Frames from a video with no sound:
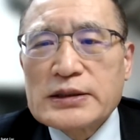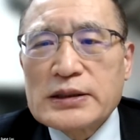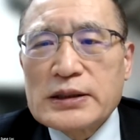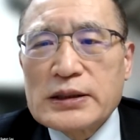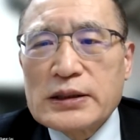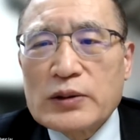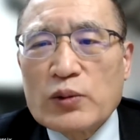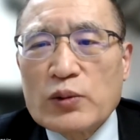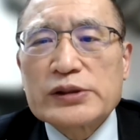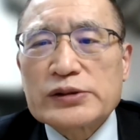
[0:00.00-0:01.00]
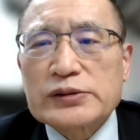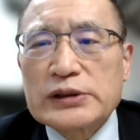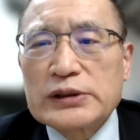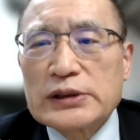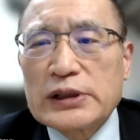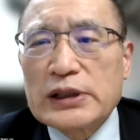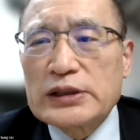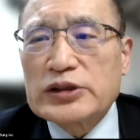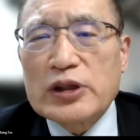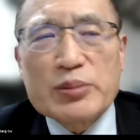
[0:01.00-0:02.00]
Uh, once the uh,
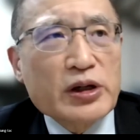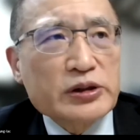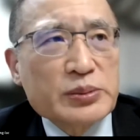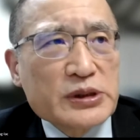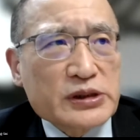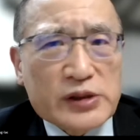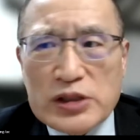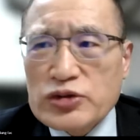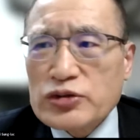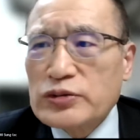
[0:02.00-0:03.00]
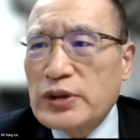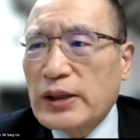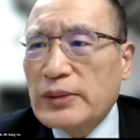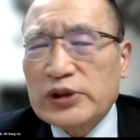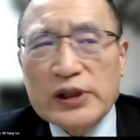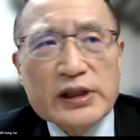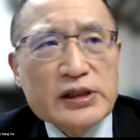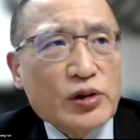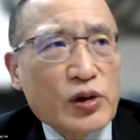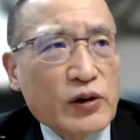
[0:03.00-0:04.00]
Lee Jae-myung administration um,
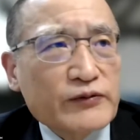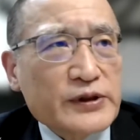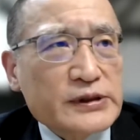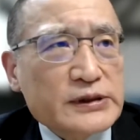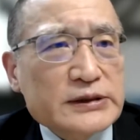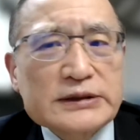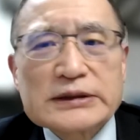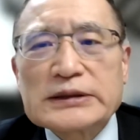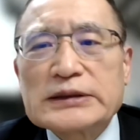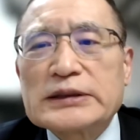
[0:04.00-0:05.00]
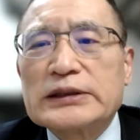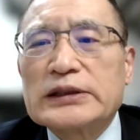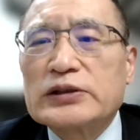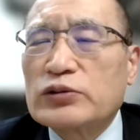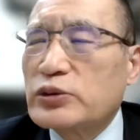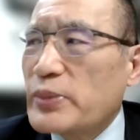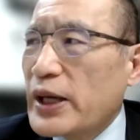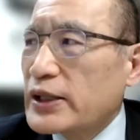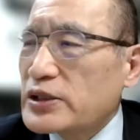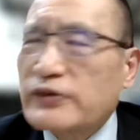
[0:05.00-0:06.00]
takes office, it would
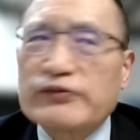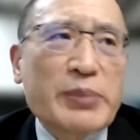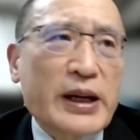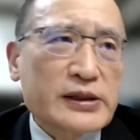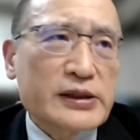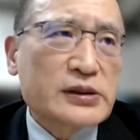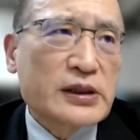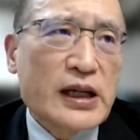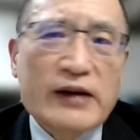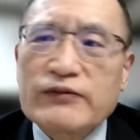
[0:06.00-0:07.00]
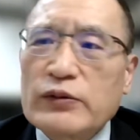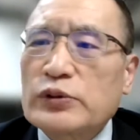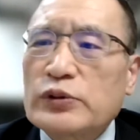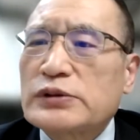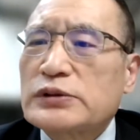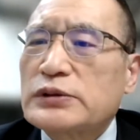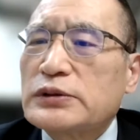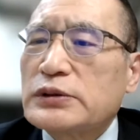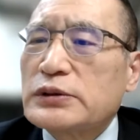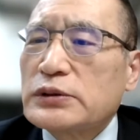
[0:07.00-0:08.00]
make its best efforts
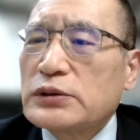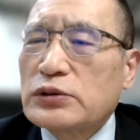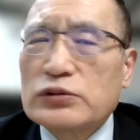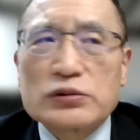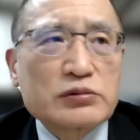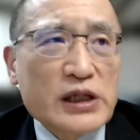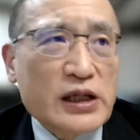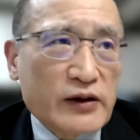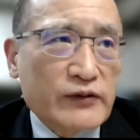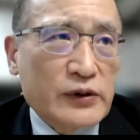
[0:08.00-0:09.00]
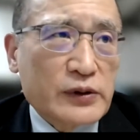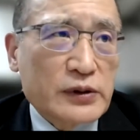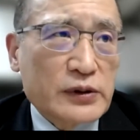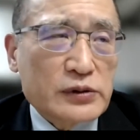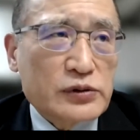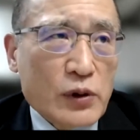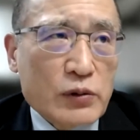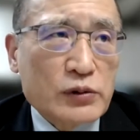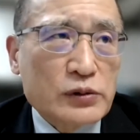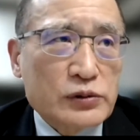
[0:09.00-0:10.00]
to recover the
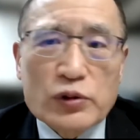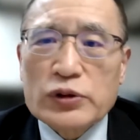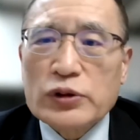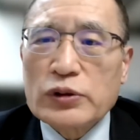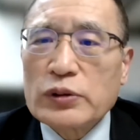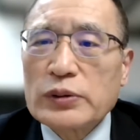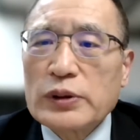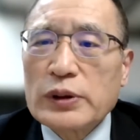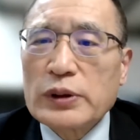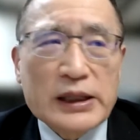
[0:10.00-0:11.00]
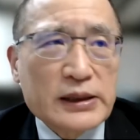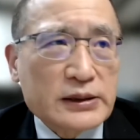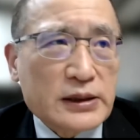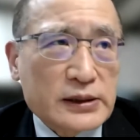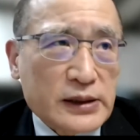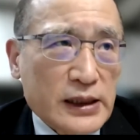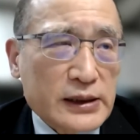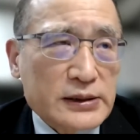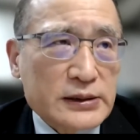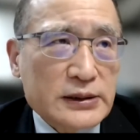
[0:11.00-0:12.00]
Seoul-Tokyo bilateral
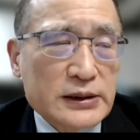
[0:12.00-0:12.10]
ties.